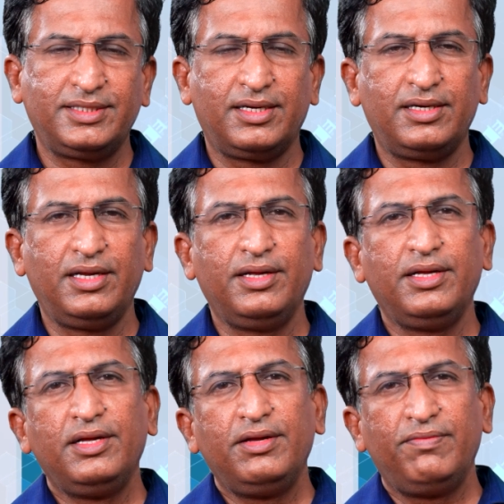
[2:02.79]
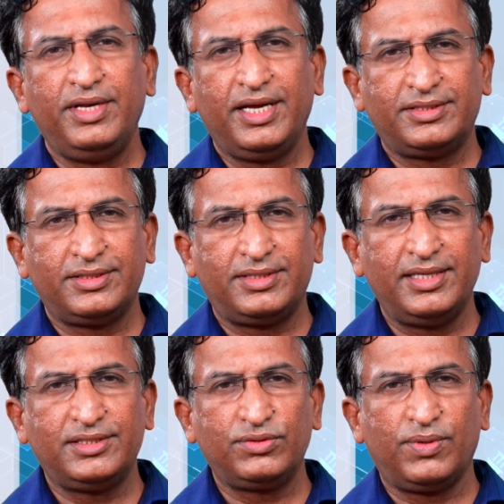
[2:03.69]
suddenly when he
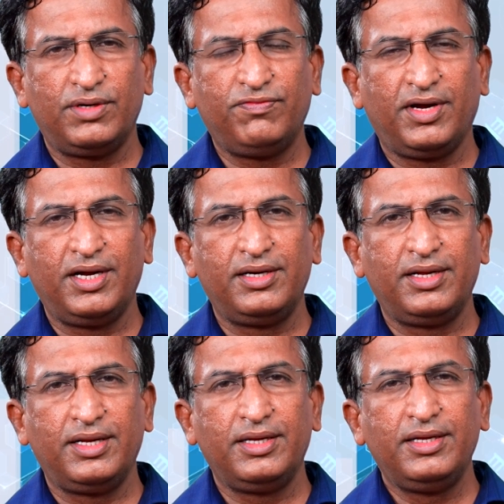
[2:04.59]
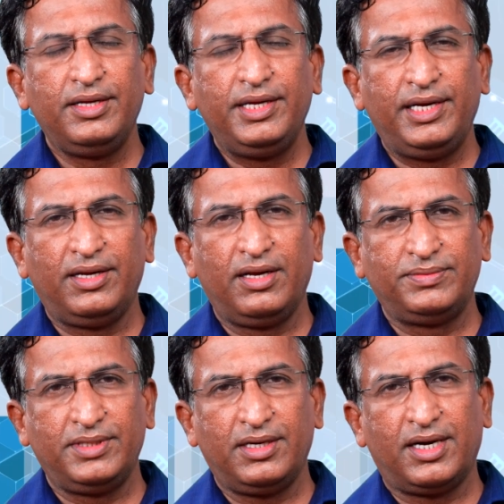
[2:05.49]
exercises one fine day, he
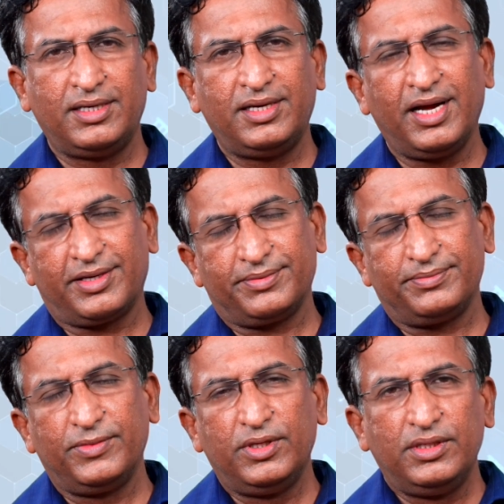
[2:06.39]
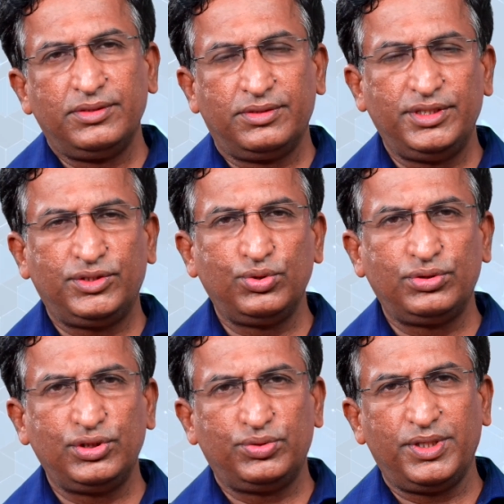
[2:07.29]
develops a heart attack. So these two
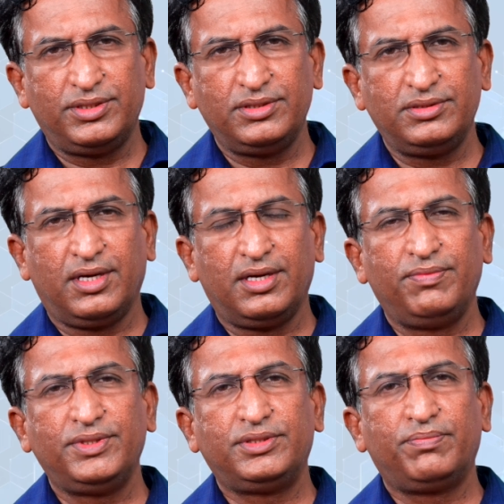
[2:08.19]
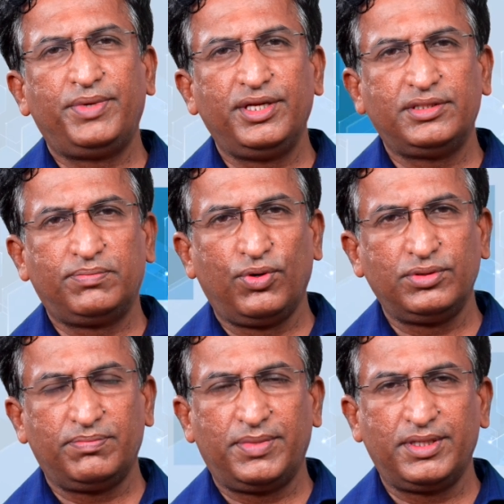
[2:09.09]
situations are which predispose
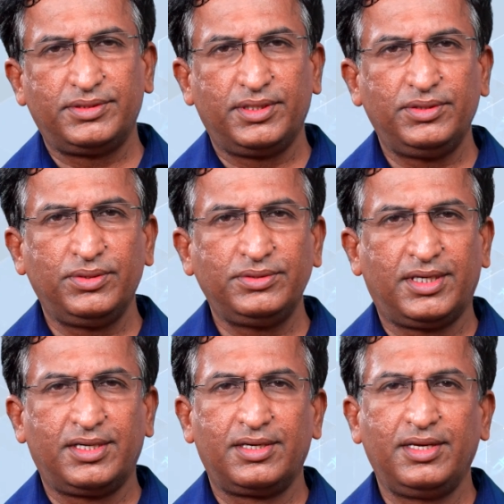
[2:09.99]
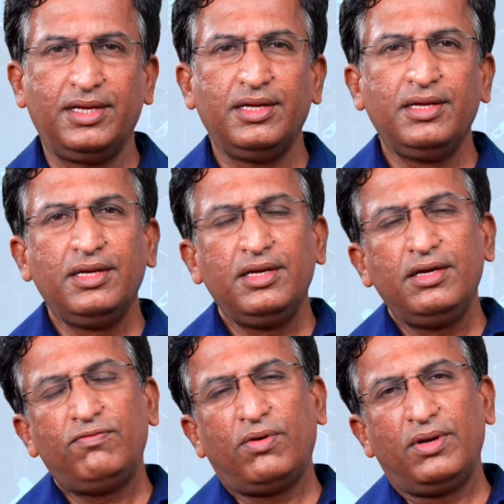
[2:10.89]
a person to suddenly
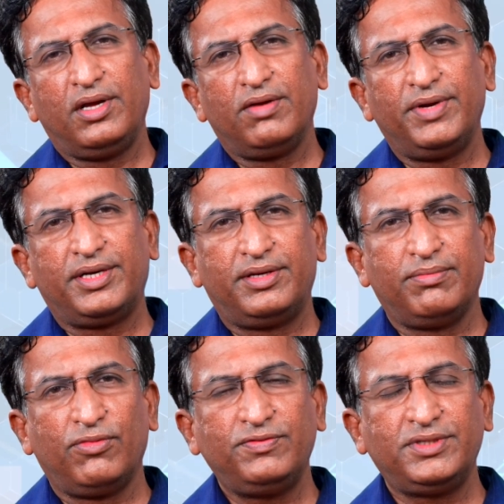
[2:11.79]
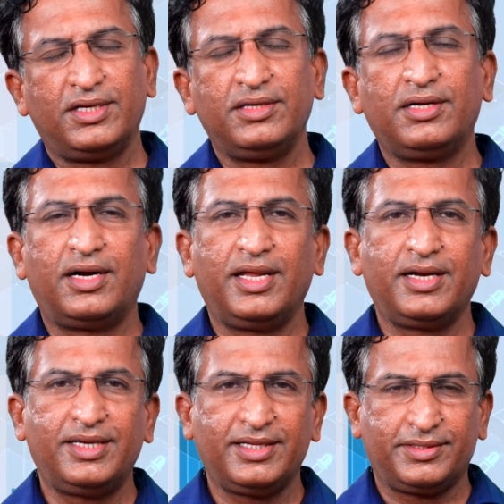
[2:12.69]
falling a victim of sudden
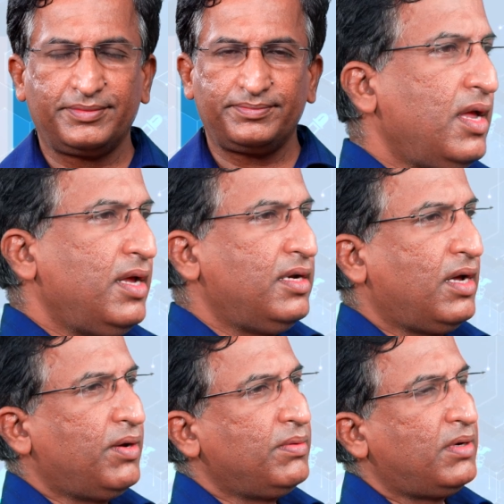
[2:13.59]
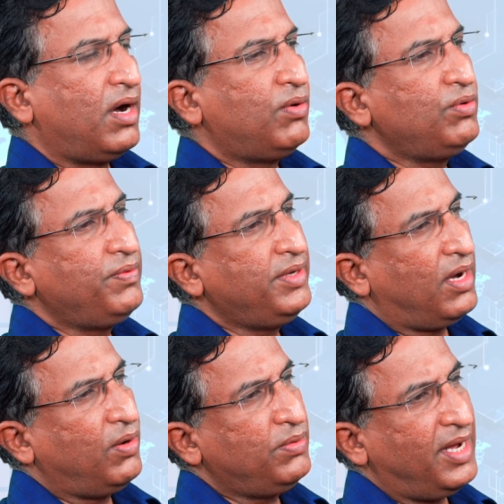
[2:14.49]
cardiac death. Now, how do we,
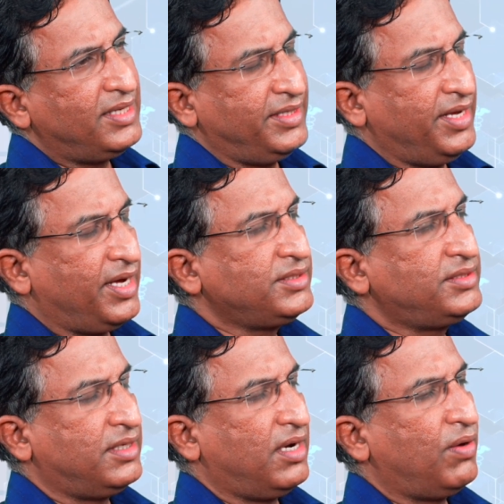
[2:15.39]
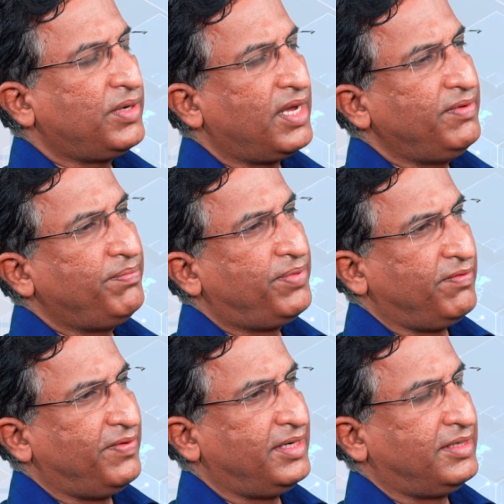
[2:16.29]
how as a youngster, how can we
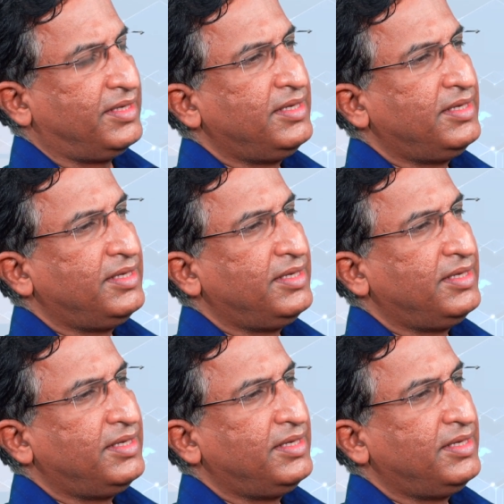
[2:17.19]
prevent